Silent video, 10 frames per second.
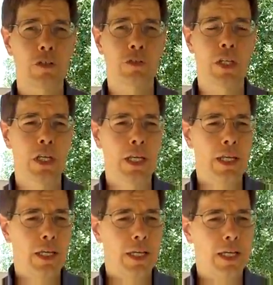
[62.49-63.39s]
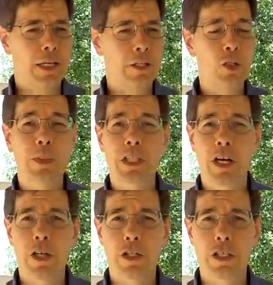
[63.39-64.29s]
of human
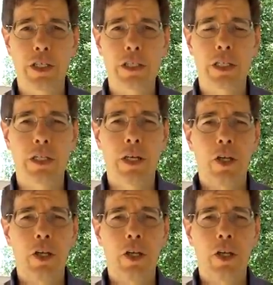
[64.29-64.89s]
consciousness.